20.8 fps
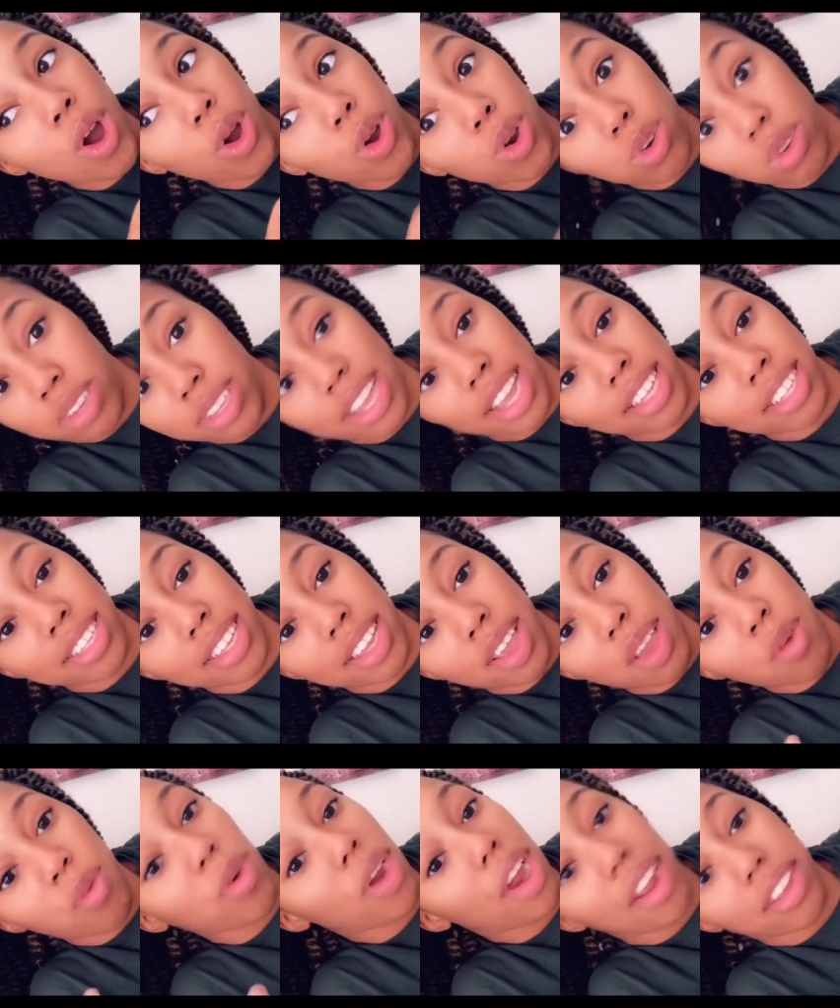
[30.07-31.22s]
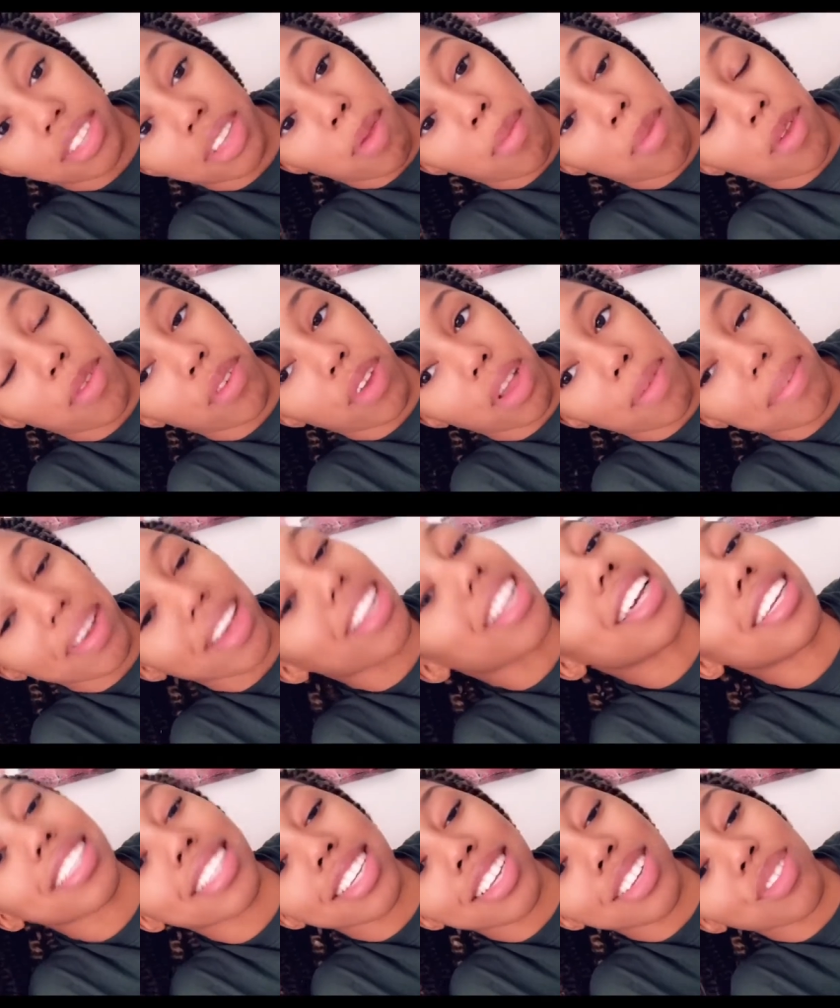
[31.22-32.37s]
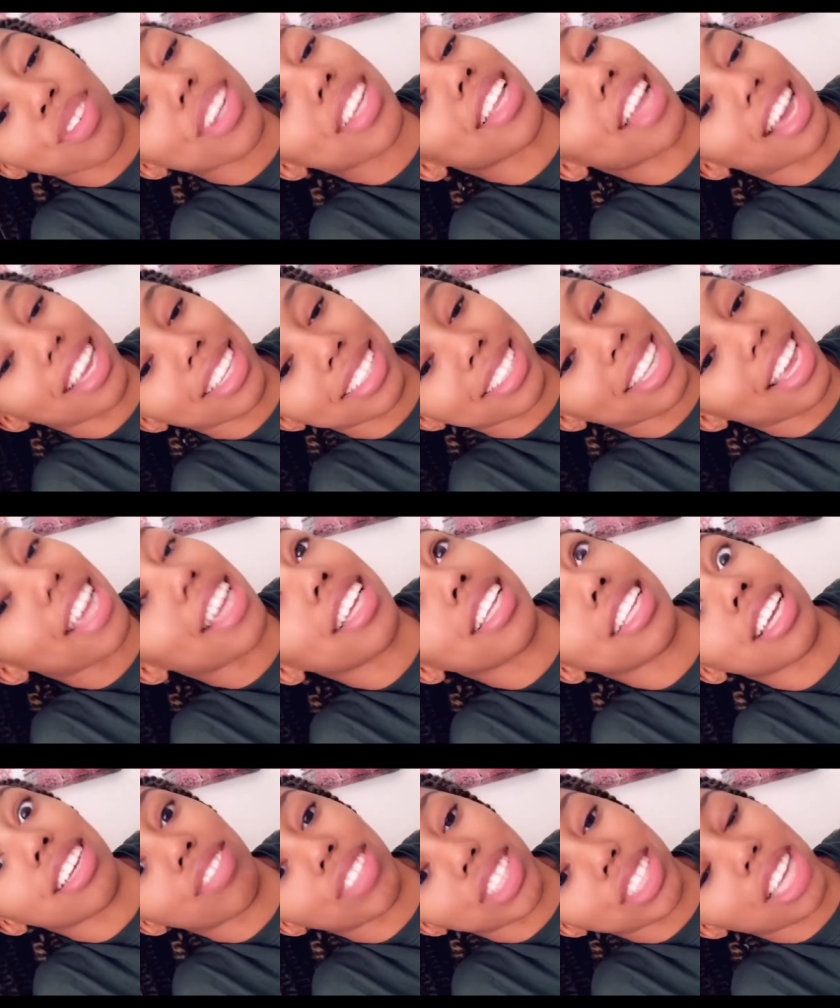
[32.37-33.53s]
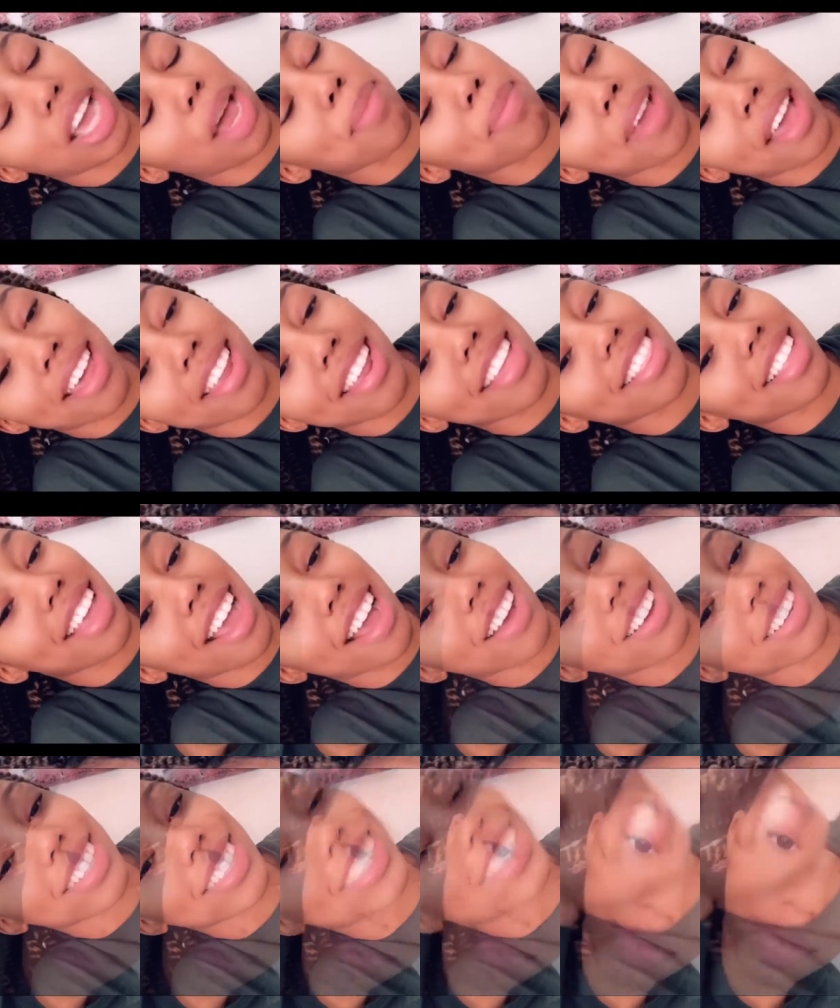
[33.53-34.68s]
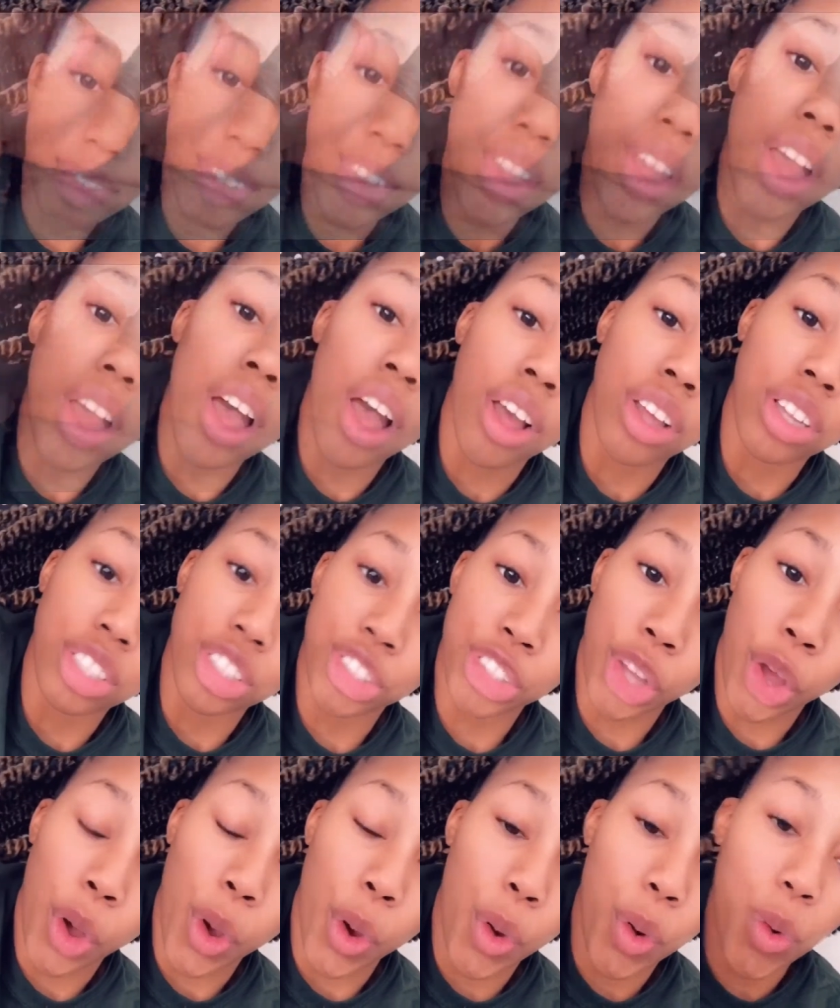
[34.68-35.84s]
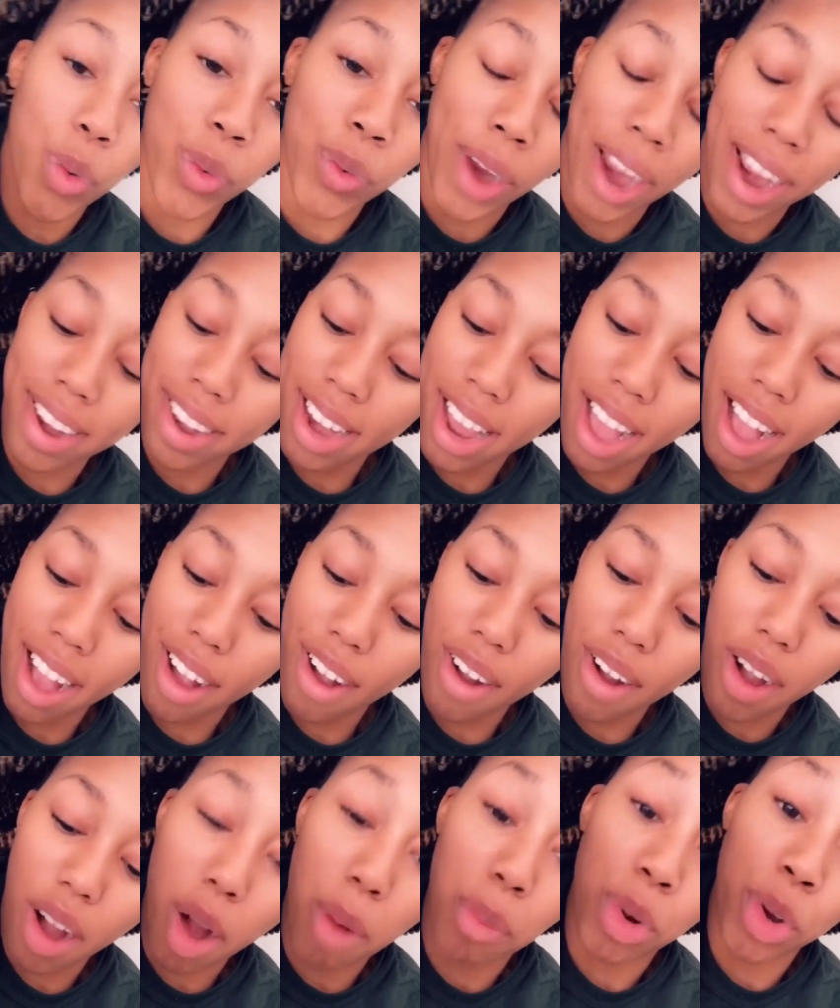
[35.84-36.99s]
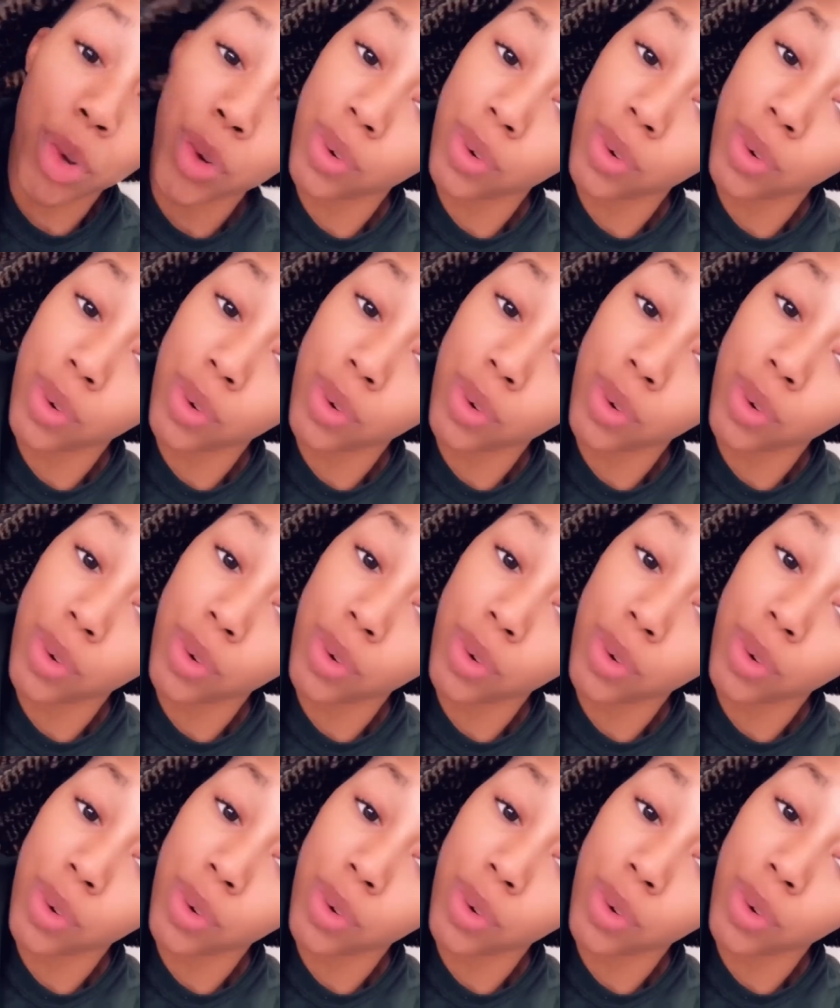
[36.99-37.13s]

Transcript: who's texting him, where it's coming from, unless he realized that he left his iPad at the house. So right now I'm on